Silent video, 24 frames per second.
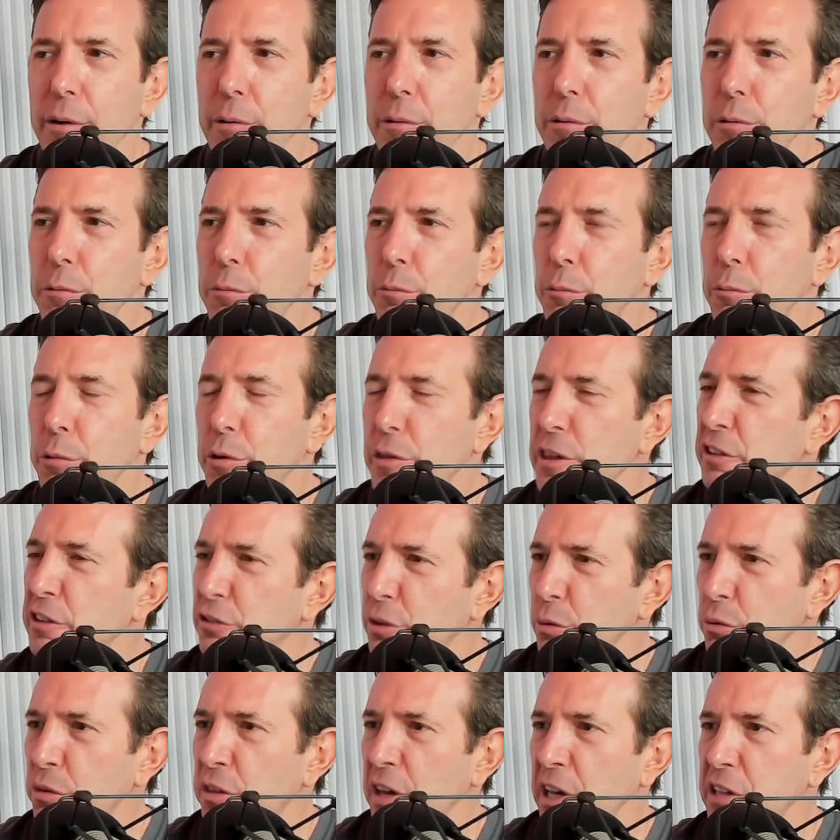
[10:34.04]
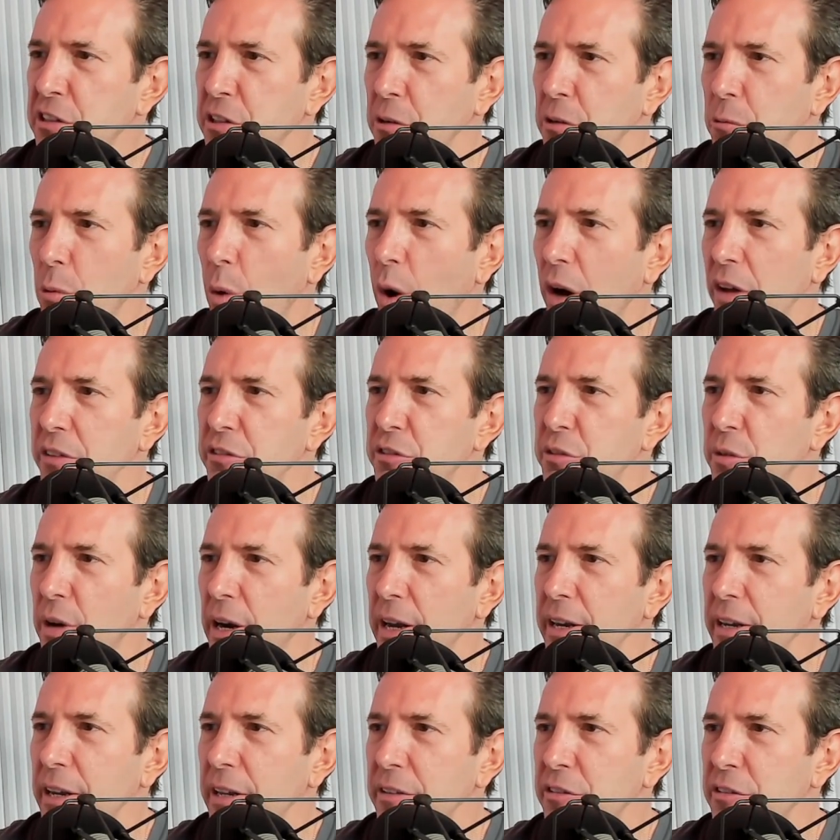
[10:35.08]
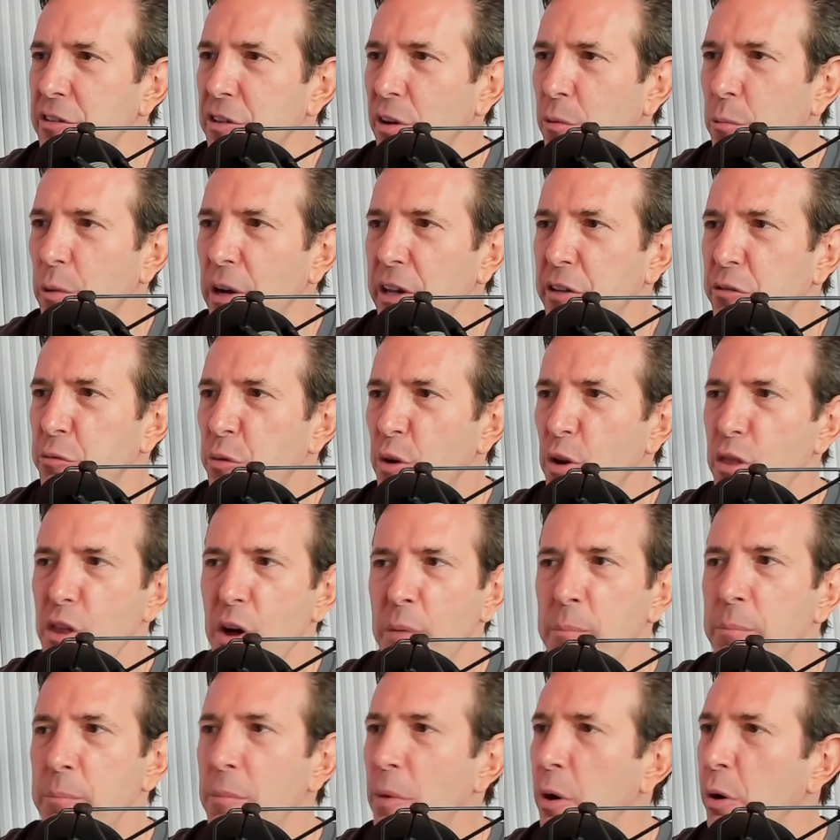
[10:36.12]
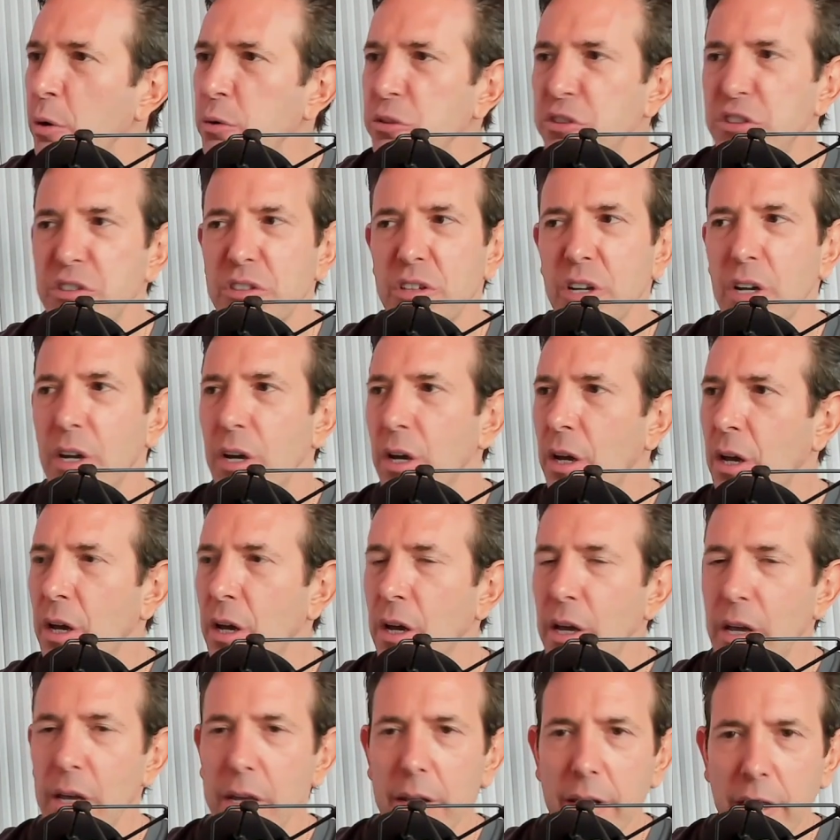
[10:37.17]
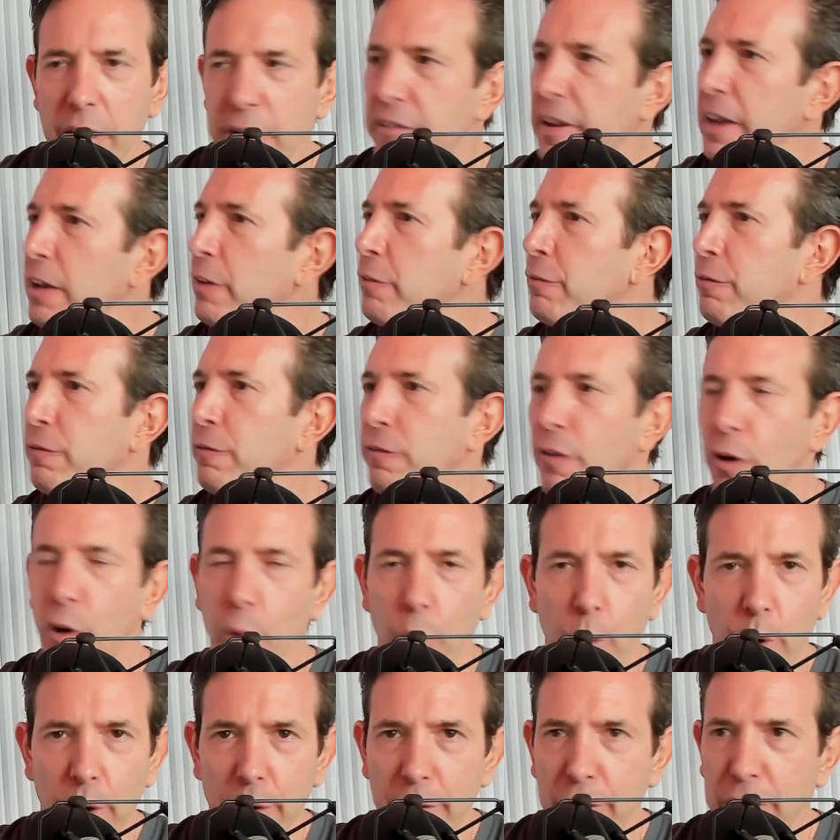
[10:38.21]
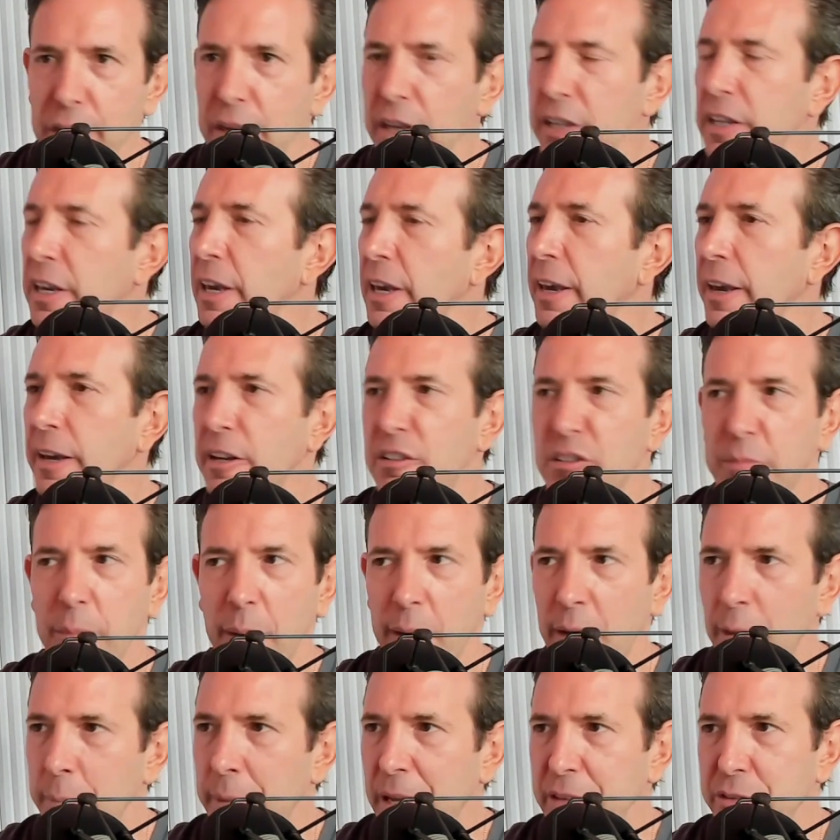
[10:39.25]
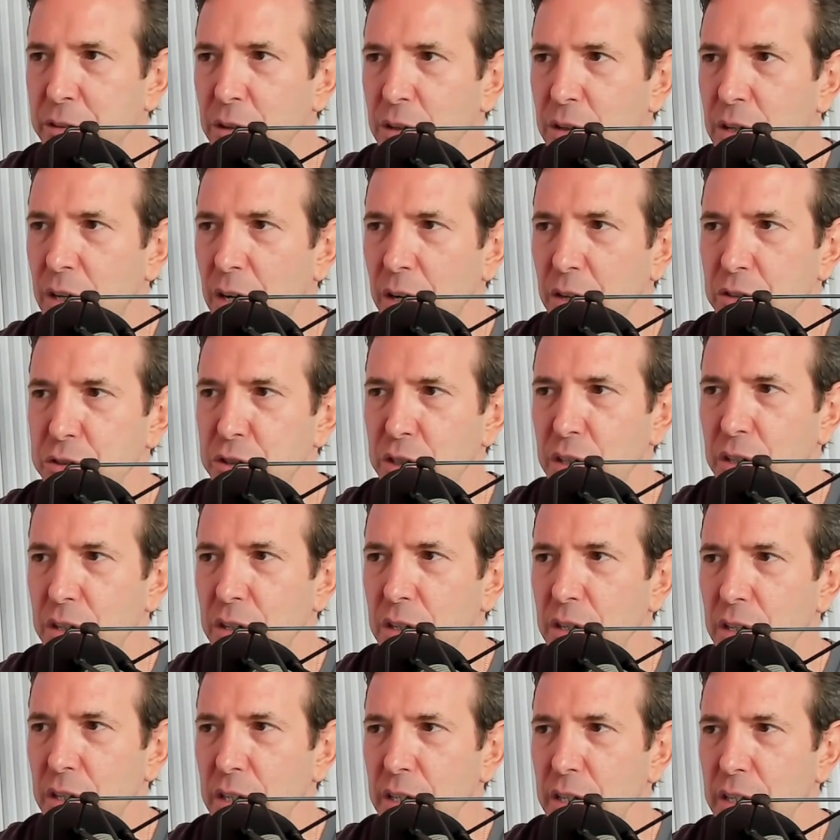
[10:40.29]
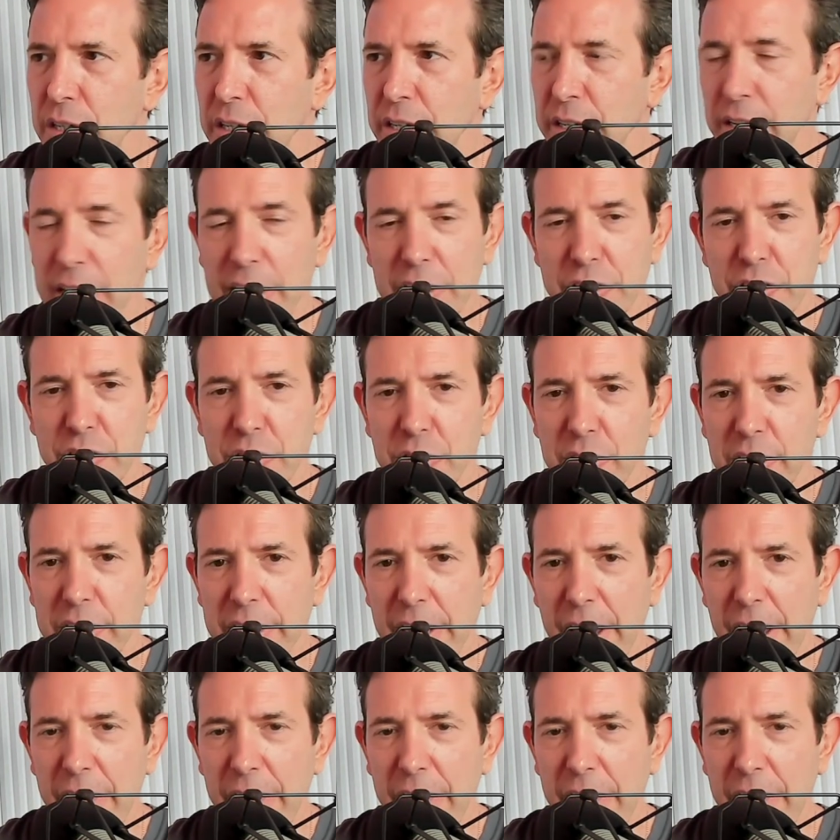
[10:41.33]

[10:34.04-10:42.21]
Were these two things at once, right? In some ways, we're the most innovative, forward-thinking, experimental culture in history.